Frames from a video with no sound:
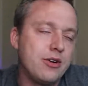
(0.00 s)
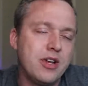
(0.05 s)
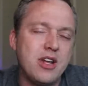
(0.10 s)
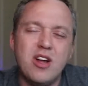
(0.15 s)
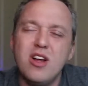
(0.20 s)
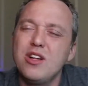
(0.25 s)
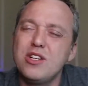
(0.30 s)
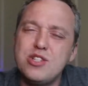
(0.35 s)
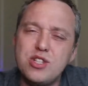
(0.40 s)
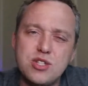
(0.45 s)

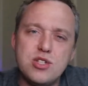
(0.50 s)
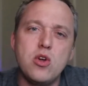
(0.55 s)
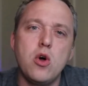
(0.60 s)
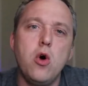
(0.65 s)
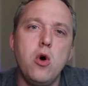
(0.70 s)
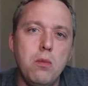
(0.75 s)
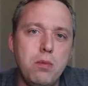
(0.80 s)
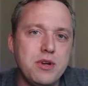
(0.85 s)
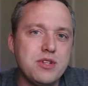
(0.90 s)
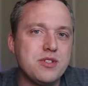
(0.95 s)
and just a
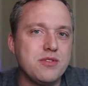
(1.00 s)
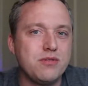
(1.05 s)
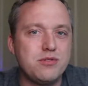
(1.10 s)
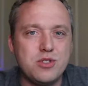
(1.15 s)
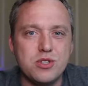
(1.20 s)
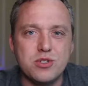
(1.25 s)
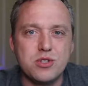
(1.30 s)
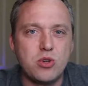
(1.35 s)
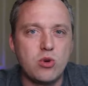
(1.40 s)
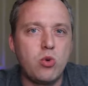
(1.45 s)
whole bunch of
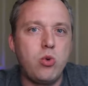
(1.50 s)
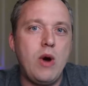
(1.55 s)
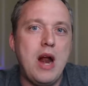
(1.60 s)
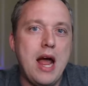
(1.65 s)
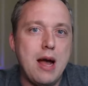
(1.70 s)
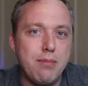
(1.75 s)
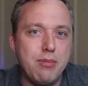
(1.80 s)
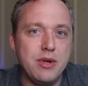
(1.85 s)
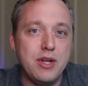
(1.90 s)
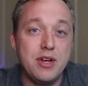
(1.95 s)
just
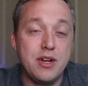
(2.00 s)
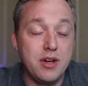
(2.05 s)
crap.